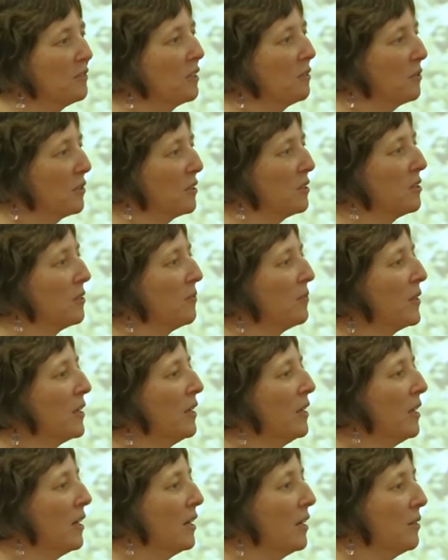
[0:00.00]
They weren't
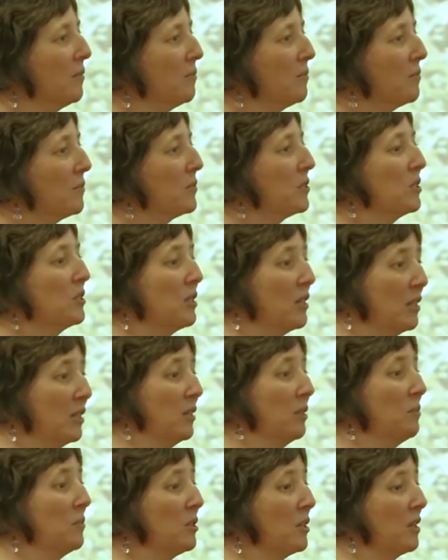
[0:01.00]
um,
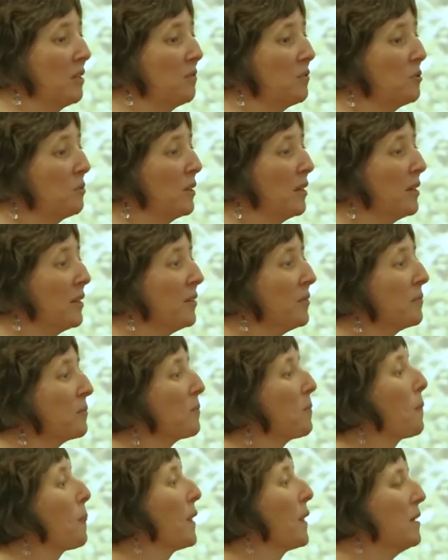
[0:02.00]
sustaining themselves well
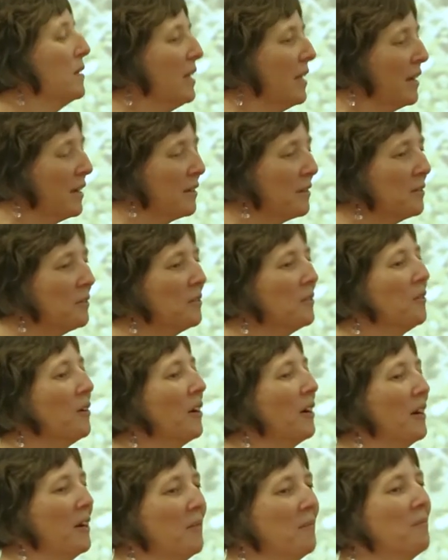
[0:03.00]
now
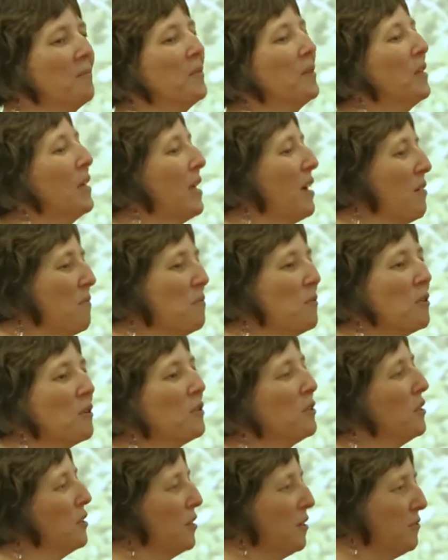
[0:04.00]
um, they have more
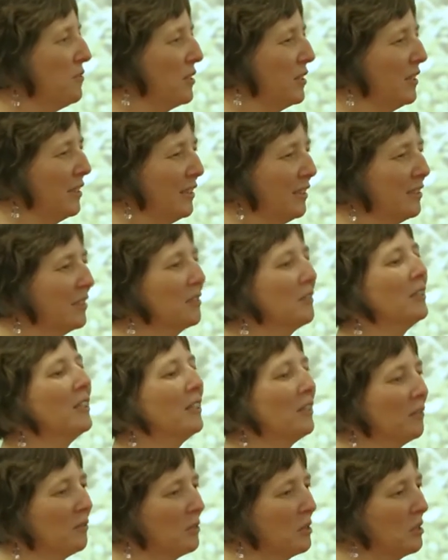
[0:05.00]
than enough to eat. They're
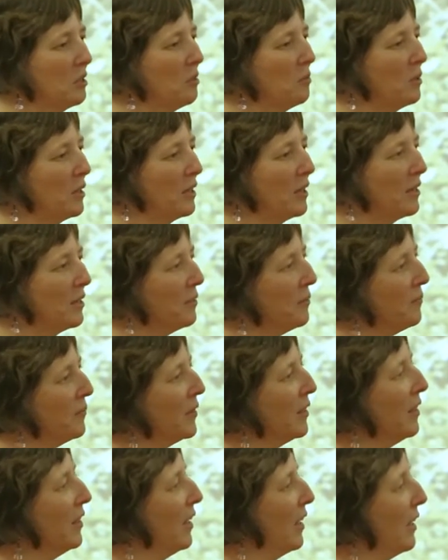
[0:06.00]
eating really well,
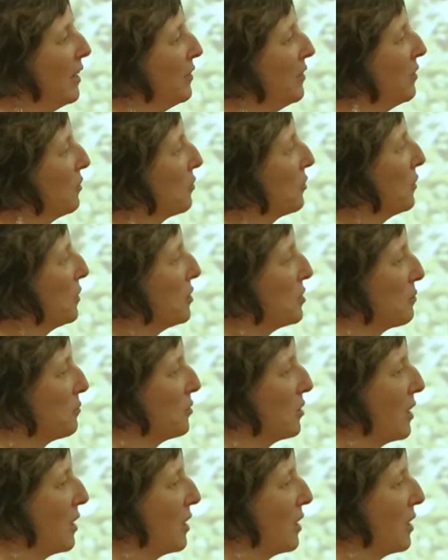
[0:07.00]
and they're growing some